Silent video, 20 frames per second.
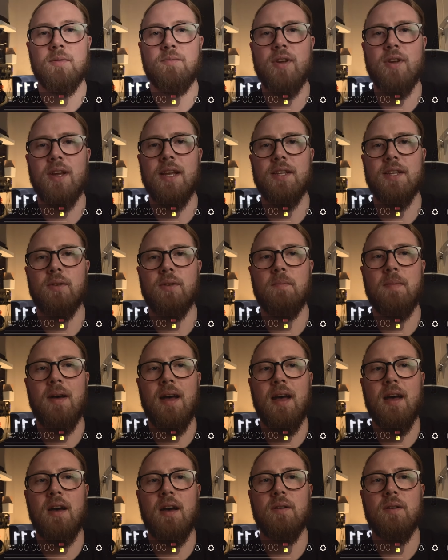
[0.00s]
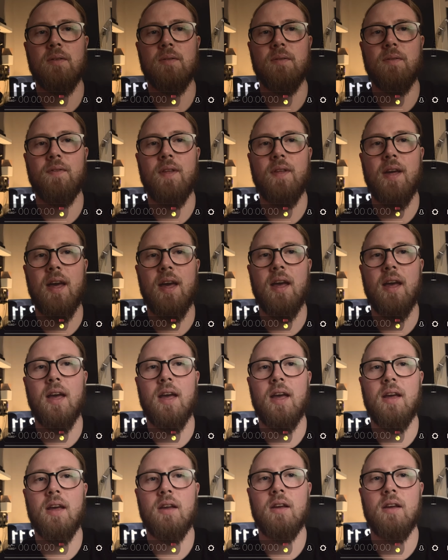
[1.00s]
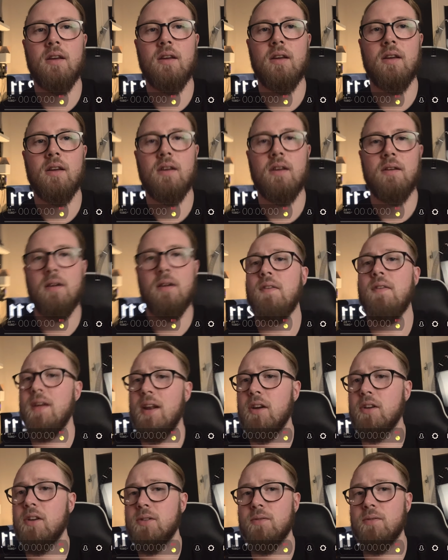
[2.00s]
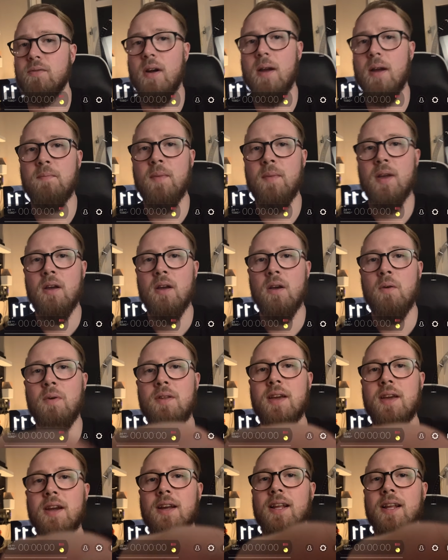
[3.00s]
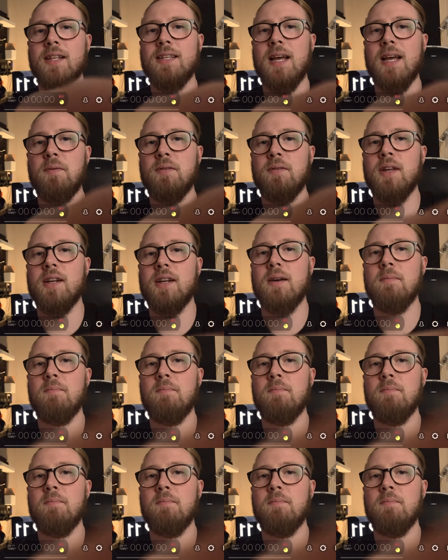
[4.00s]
Bring it to about there. And that looks all right. We're then going to tap on that